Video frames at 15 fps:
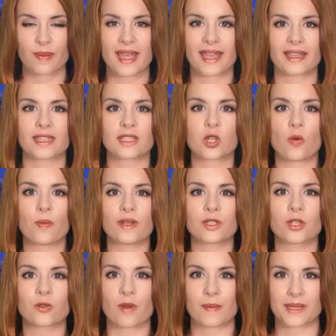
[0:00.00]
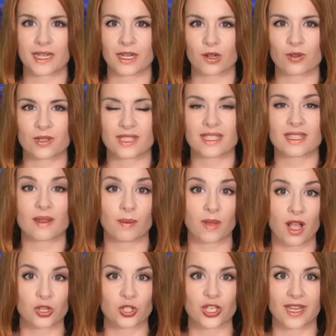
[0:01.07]
Bank is open to cryptocurrencies and
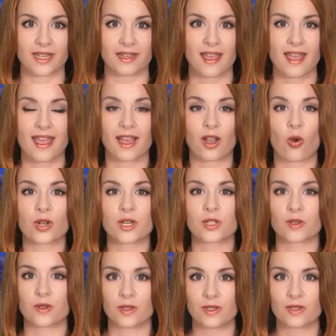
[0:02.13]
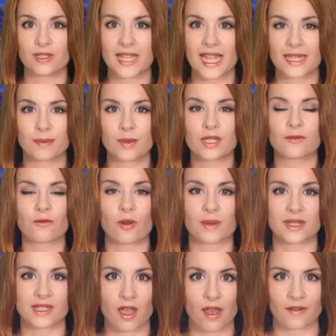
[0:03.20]
blockchain, according to new statements from
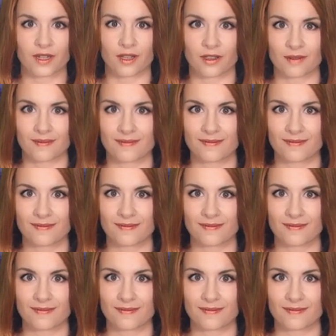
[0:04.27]
its governor.